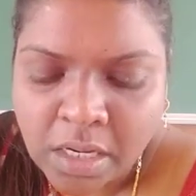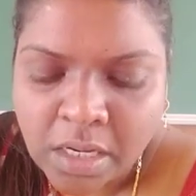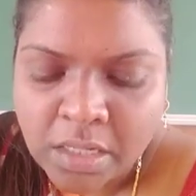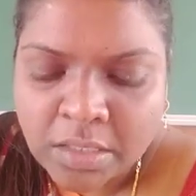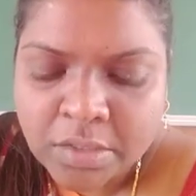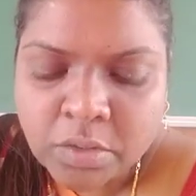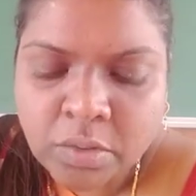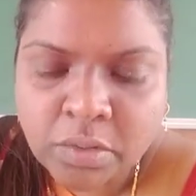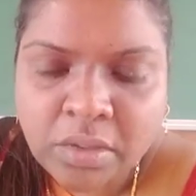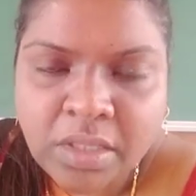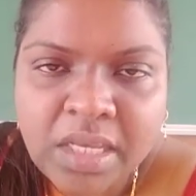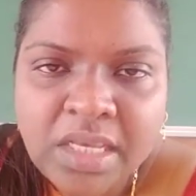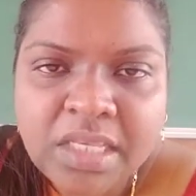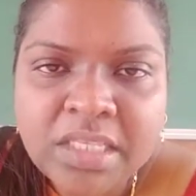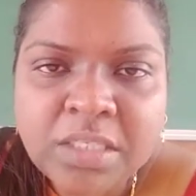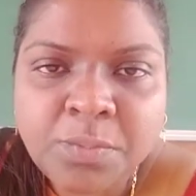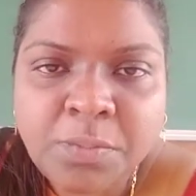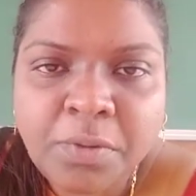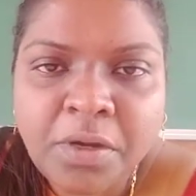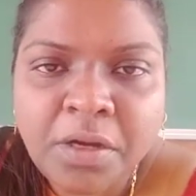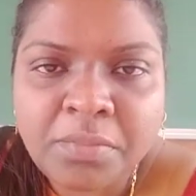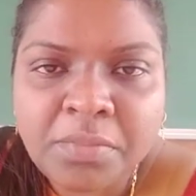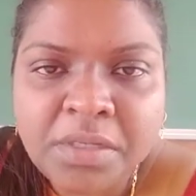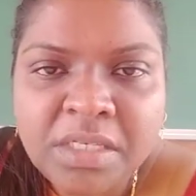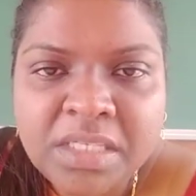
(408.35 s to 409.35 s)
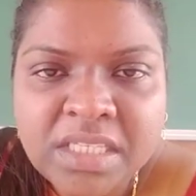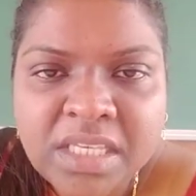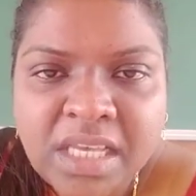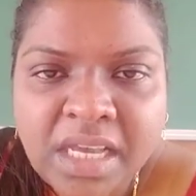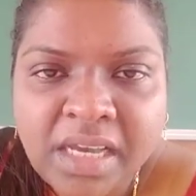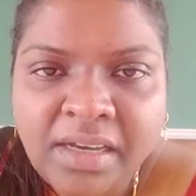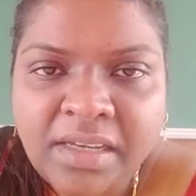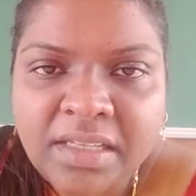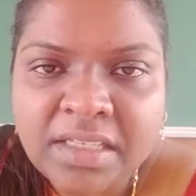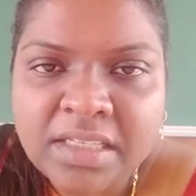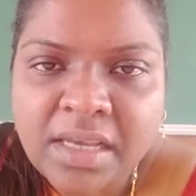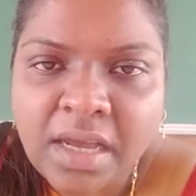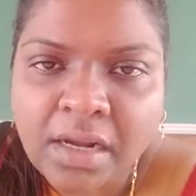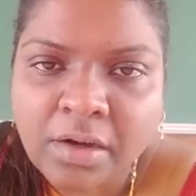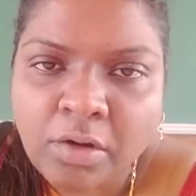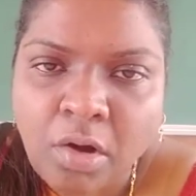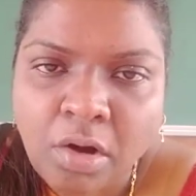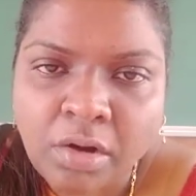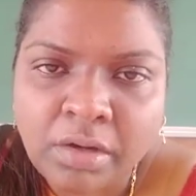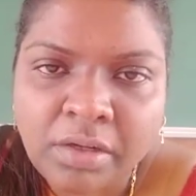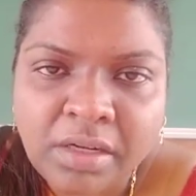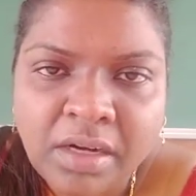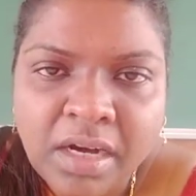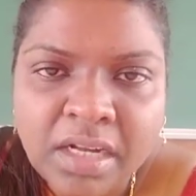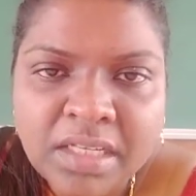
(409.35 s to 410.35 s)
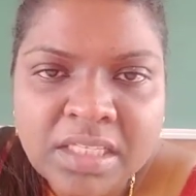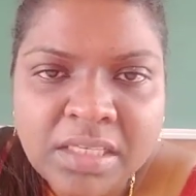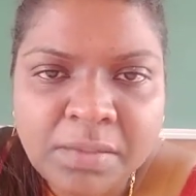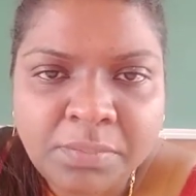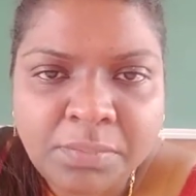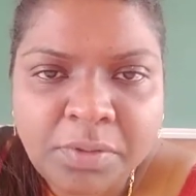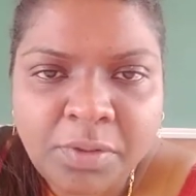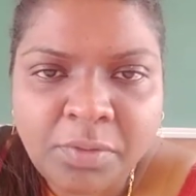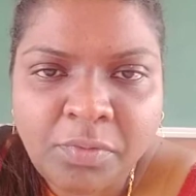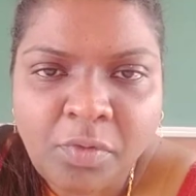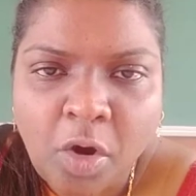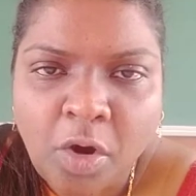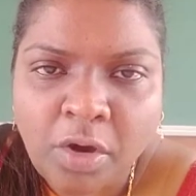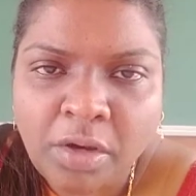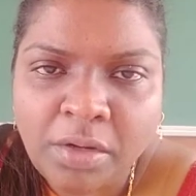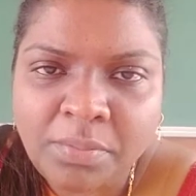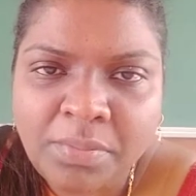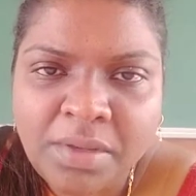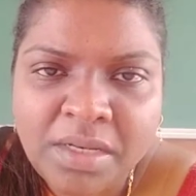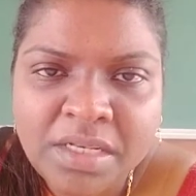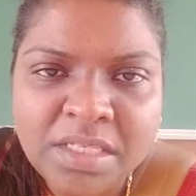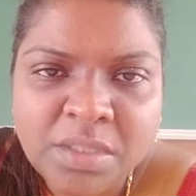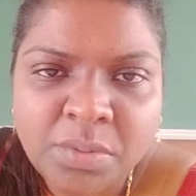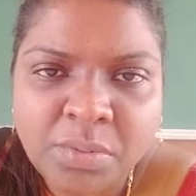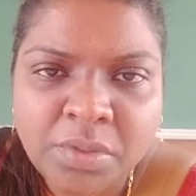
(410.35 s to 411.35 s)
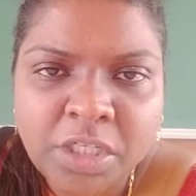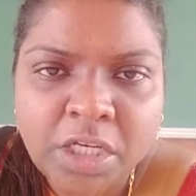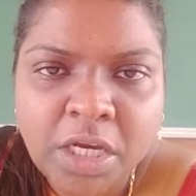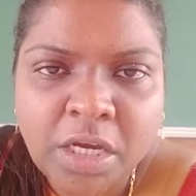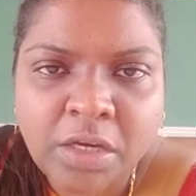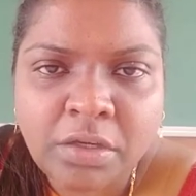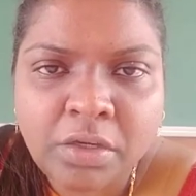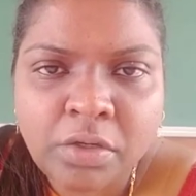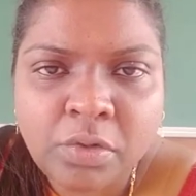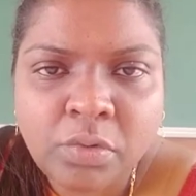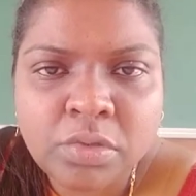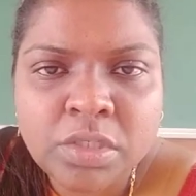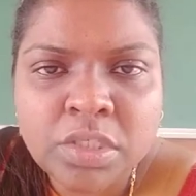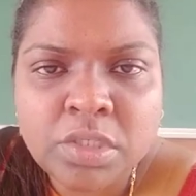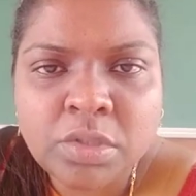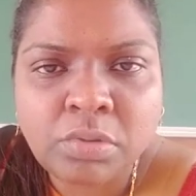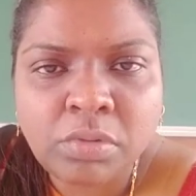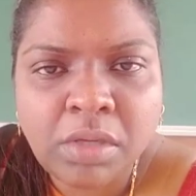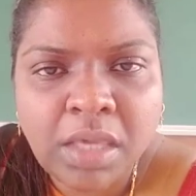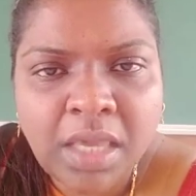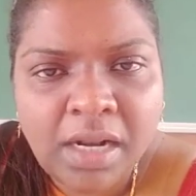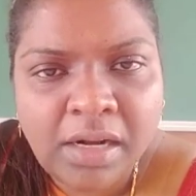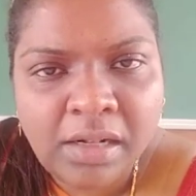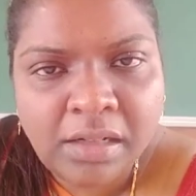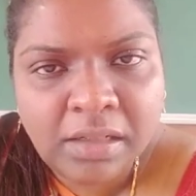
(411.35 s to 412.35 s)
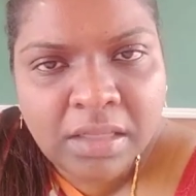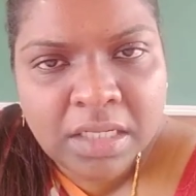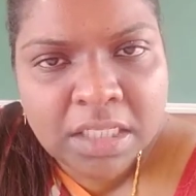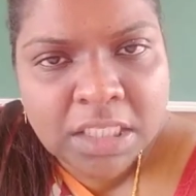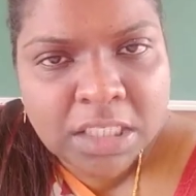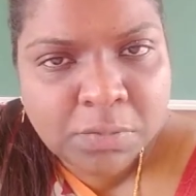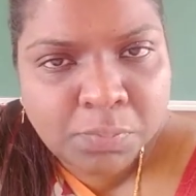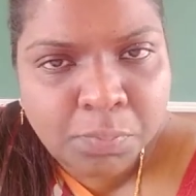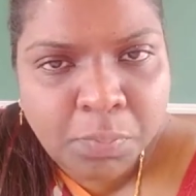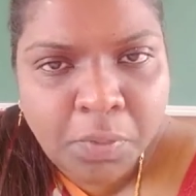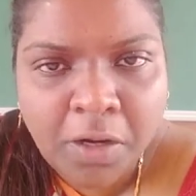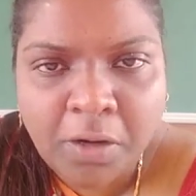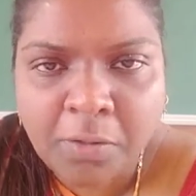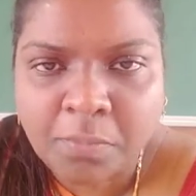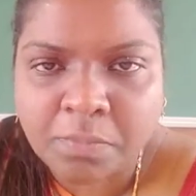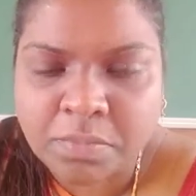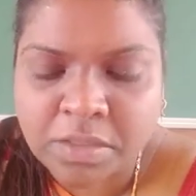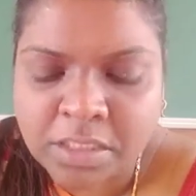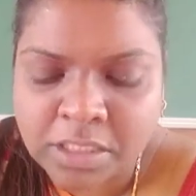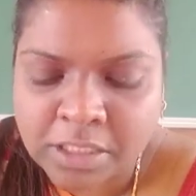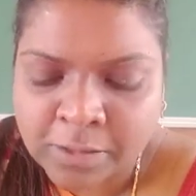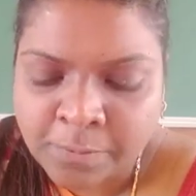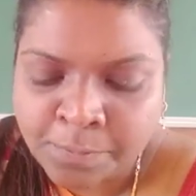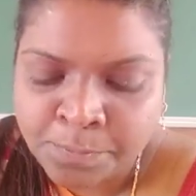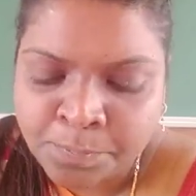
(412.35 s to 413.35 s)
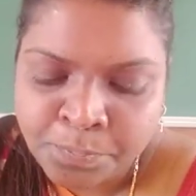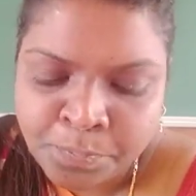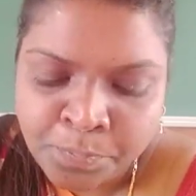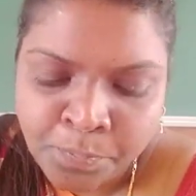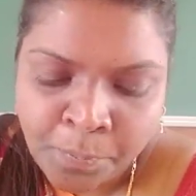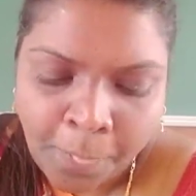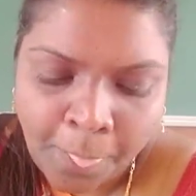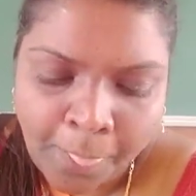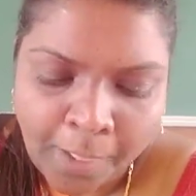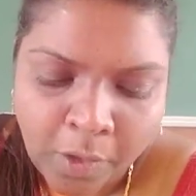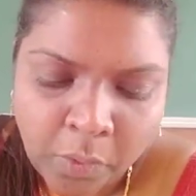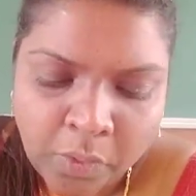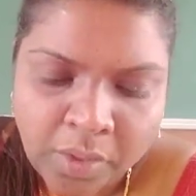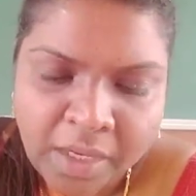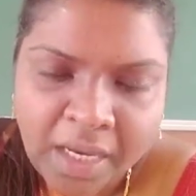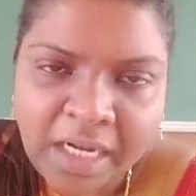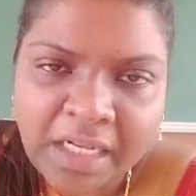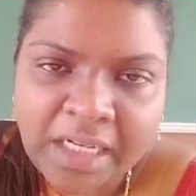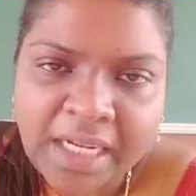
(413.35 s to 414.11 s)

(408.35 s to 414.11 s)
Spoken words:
So these spermicides are contraceptive ointments which are used to kill the sperms, okay.